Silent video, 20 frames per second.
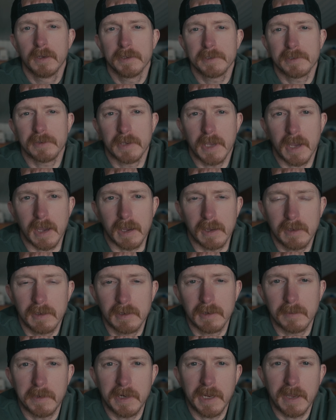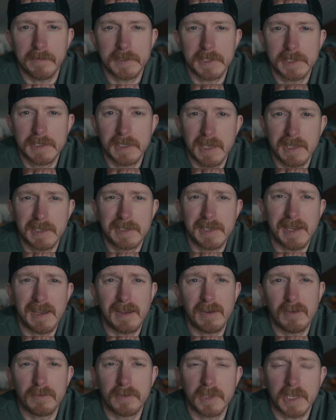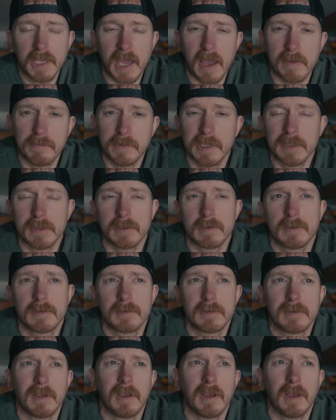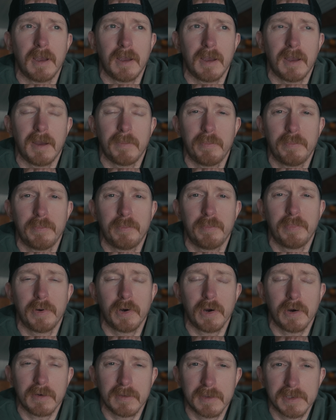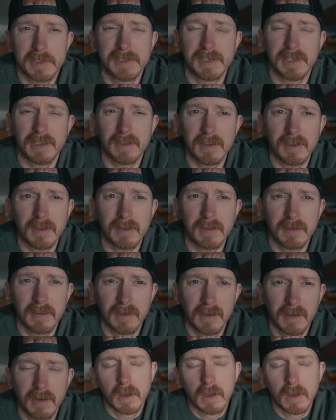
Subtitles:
So yeah, I'm gonna have to take down the cabinets, part of the ceiling.